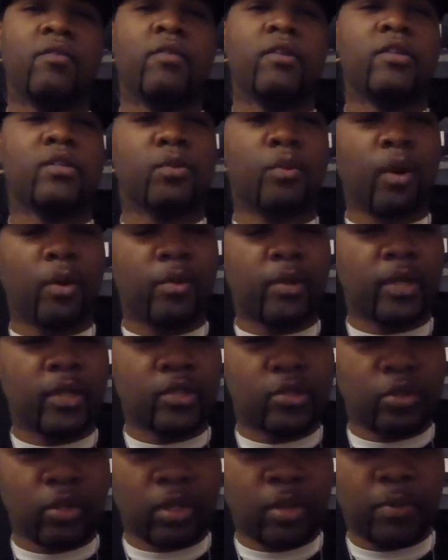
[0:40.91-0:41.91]
Reason why we're
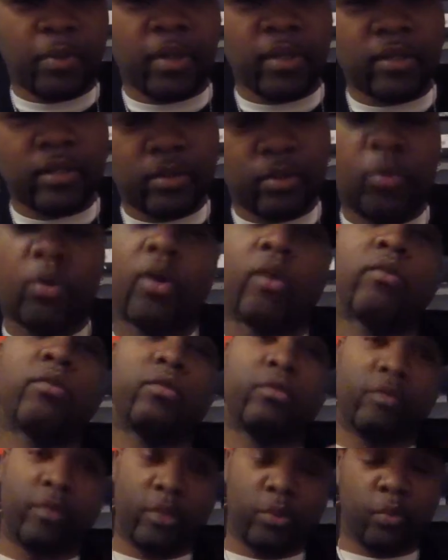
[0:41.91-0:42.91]
gonna talk about,
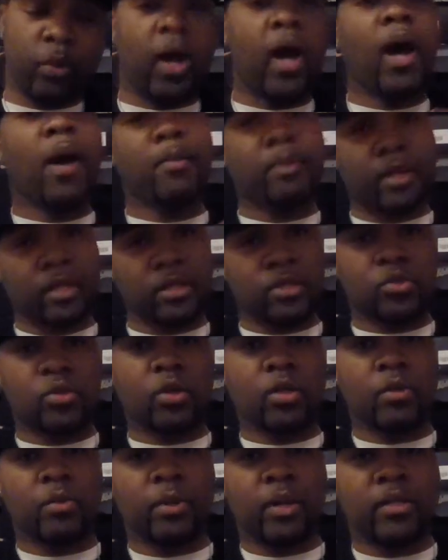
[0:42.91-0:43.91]
or the reason why I'm gonna
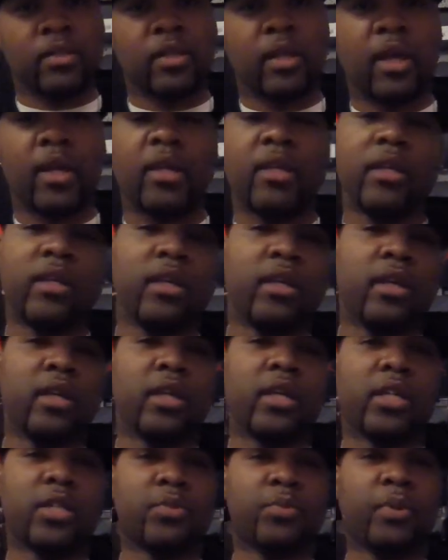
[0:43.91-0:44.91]
talk about that
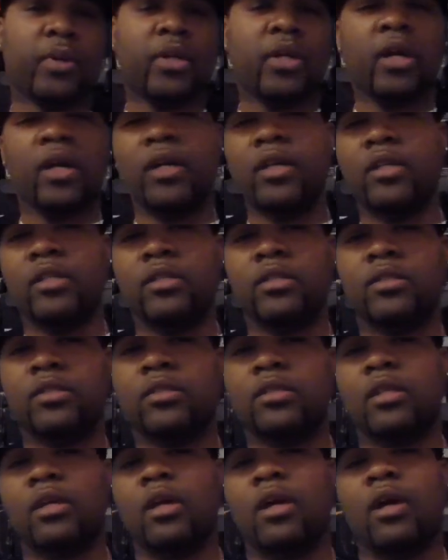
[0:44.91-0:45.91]
is
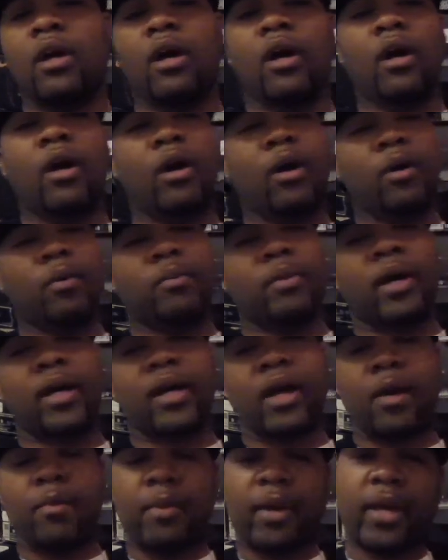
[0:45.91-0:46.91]
because
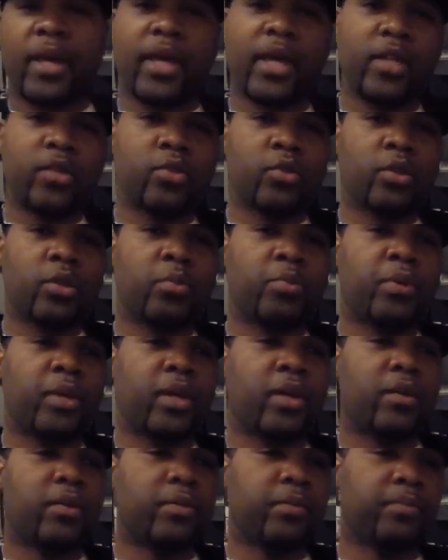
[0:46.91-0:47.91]
I got my hands on a
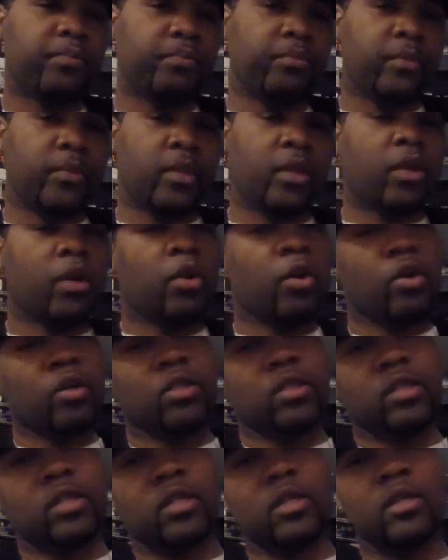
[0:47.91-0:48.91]
pair
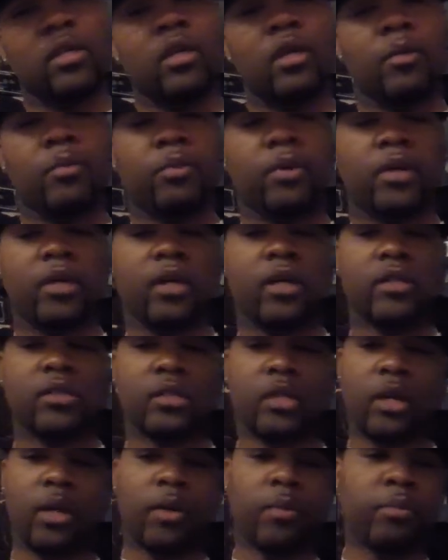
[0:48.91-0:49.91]
early
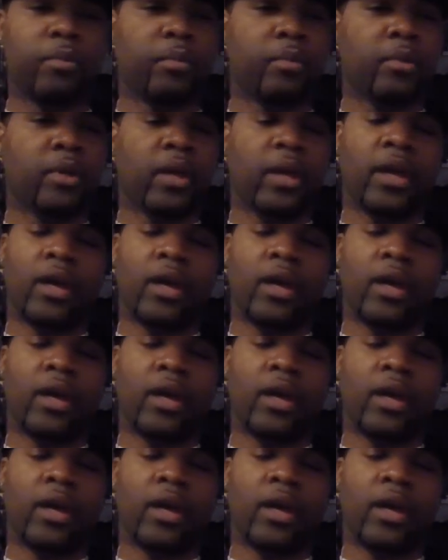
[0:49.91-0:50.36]
because I